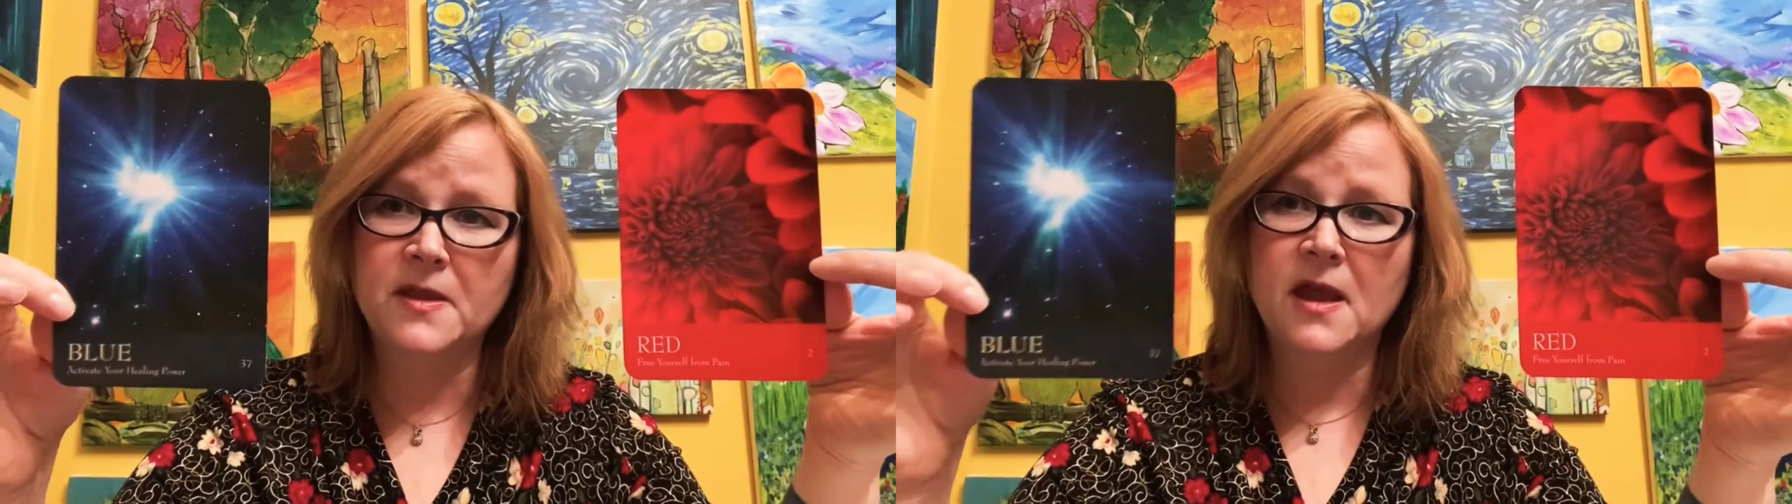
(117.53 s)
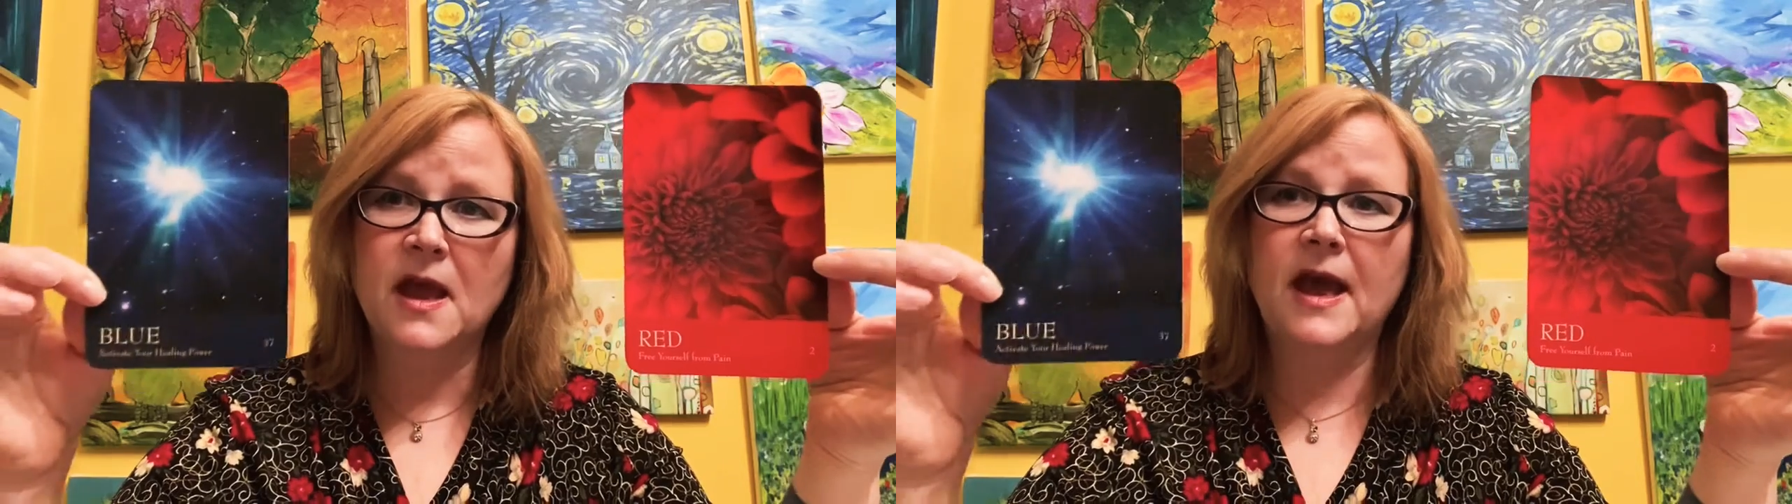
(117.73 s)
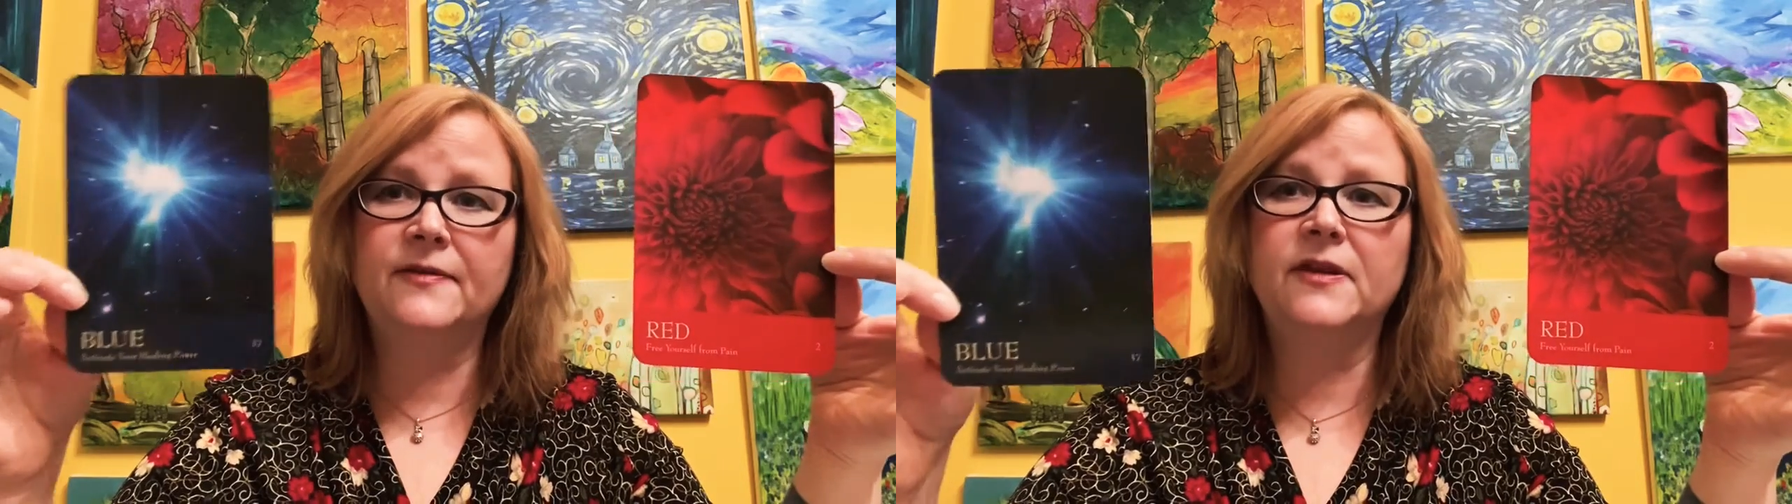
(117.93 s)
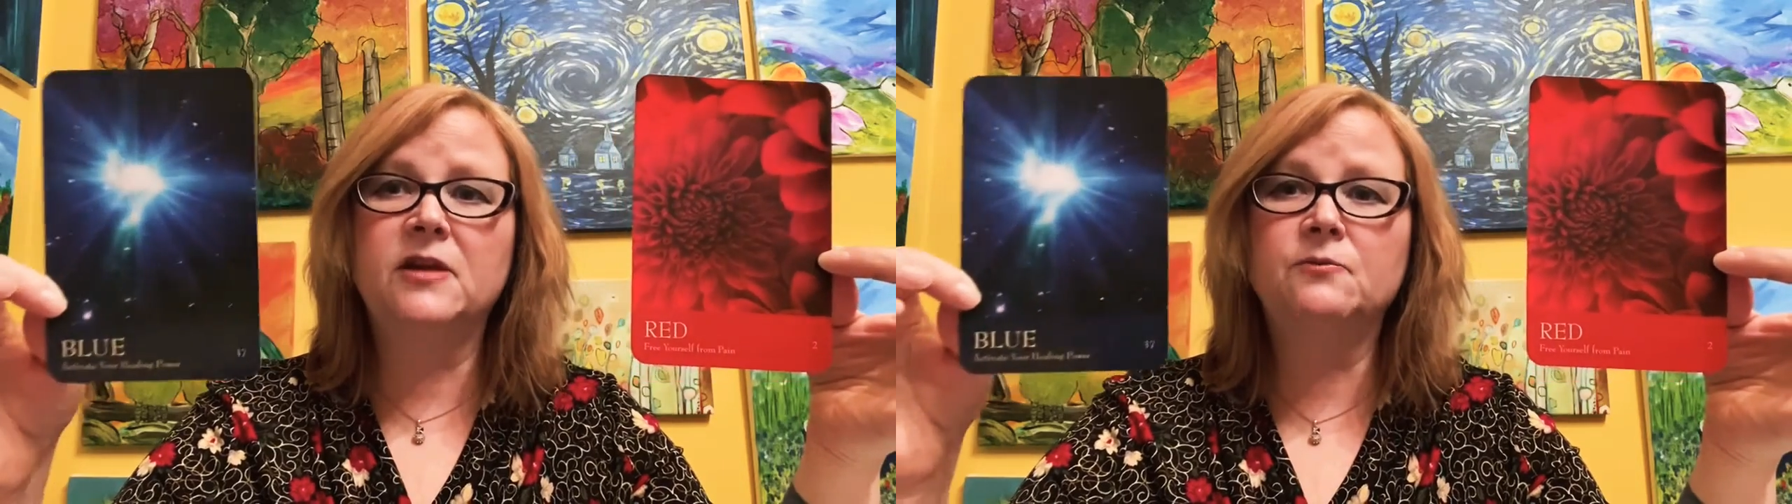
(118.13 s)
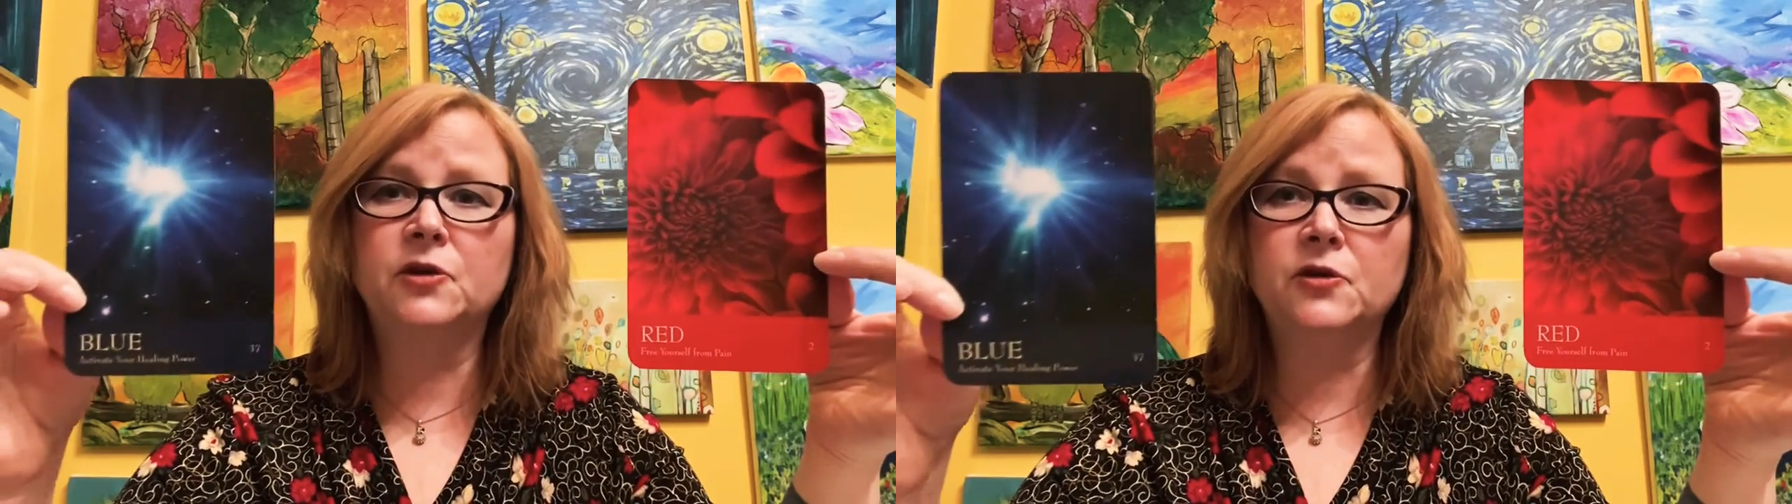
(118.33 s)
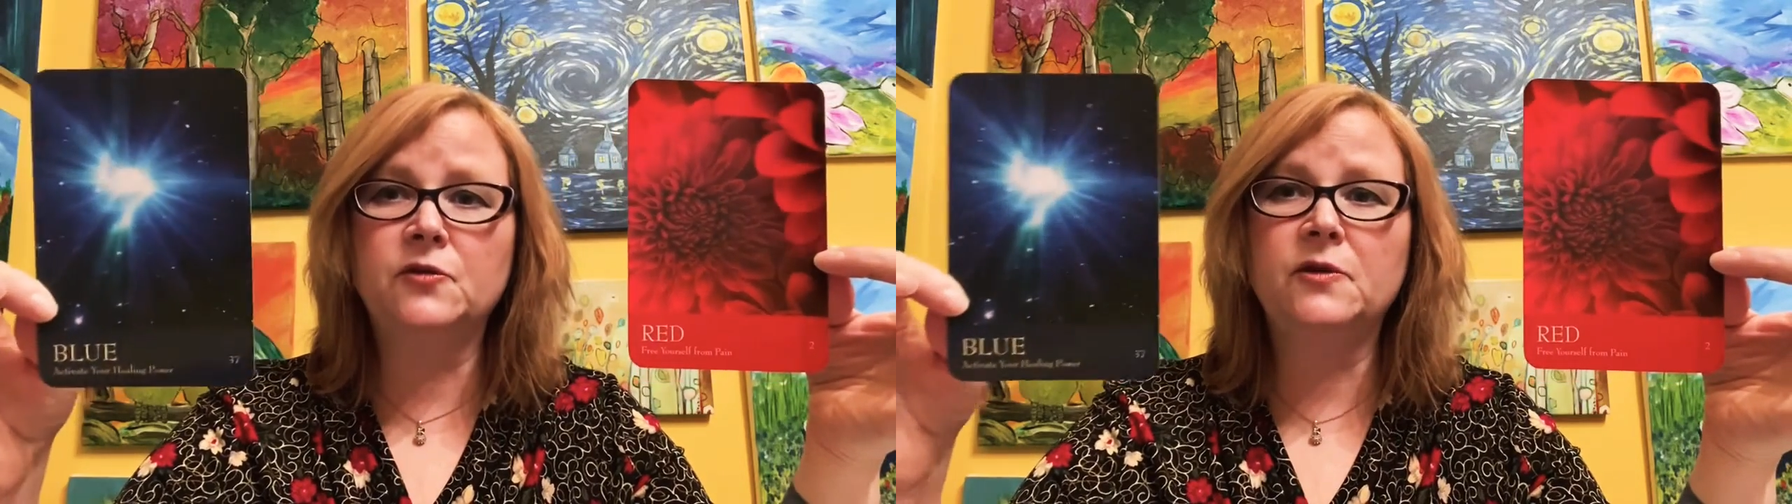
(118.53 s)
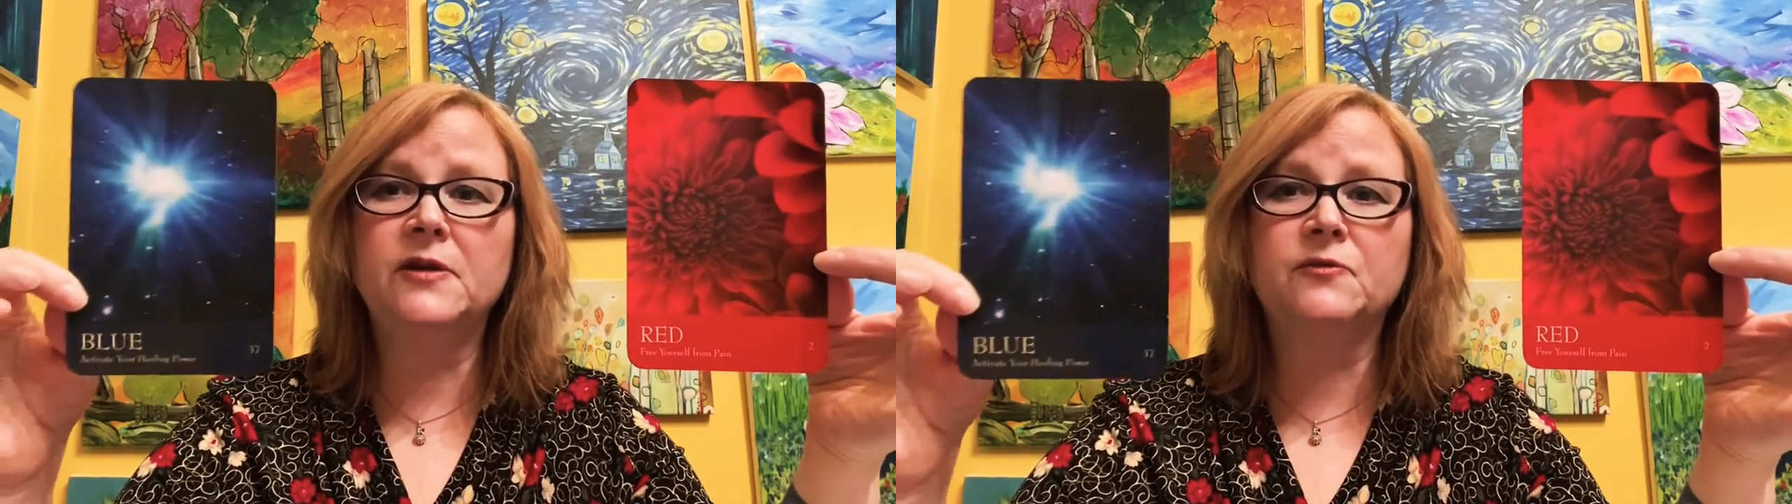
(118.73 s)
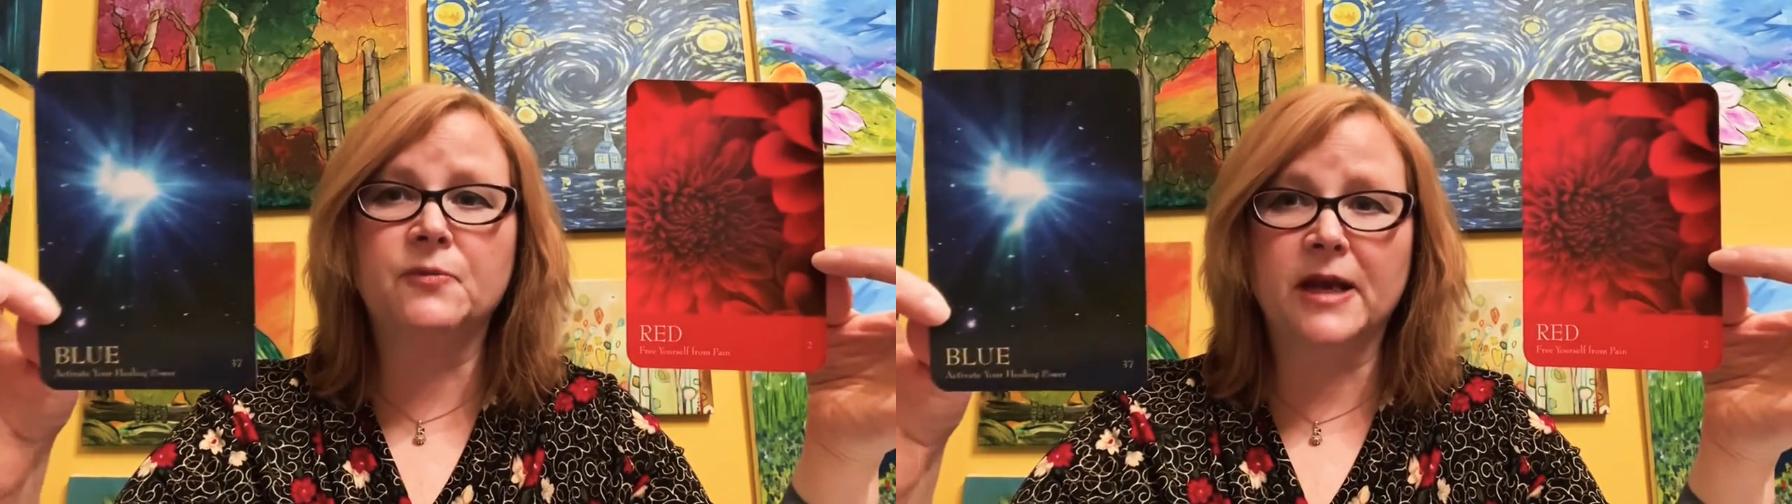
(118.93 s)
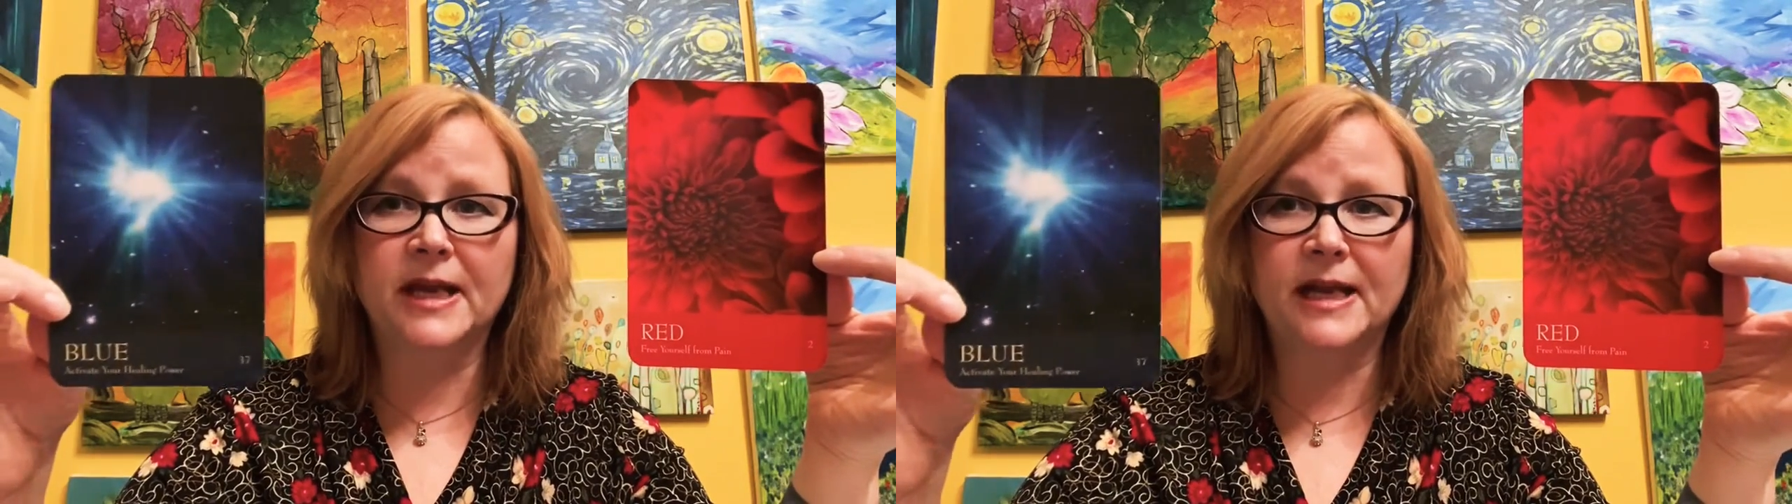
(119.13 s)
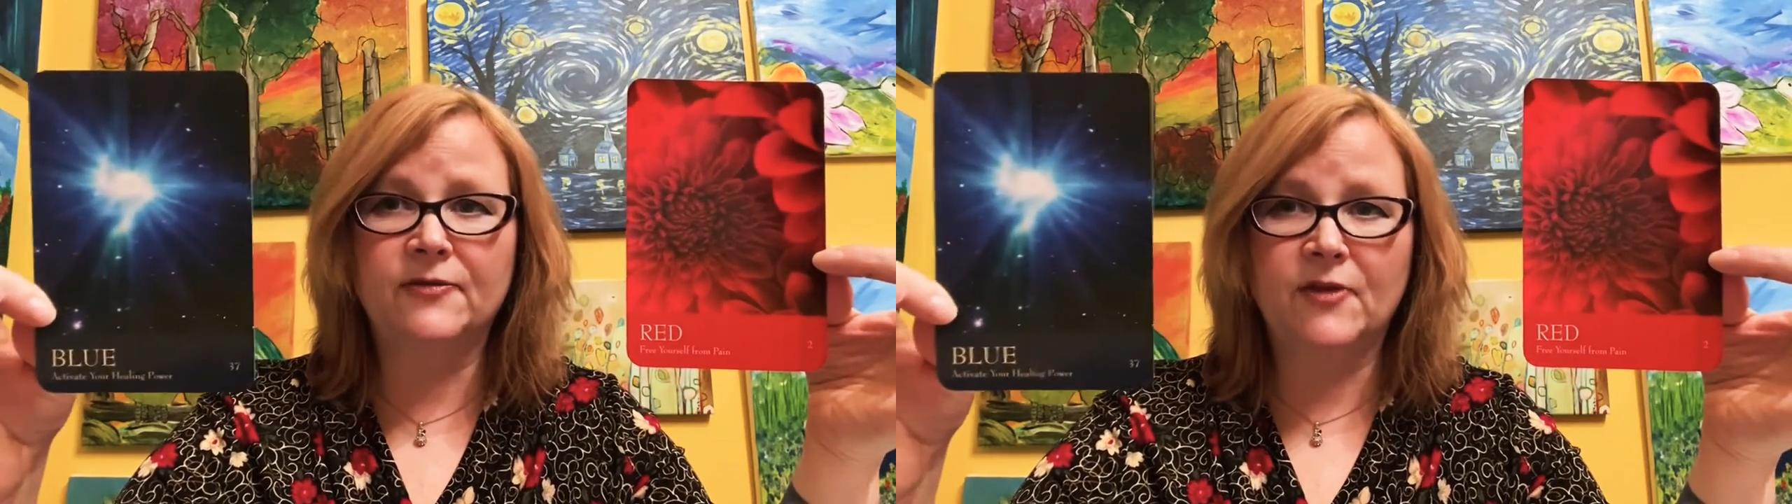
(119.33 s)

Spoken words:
And then blue is bringing in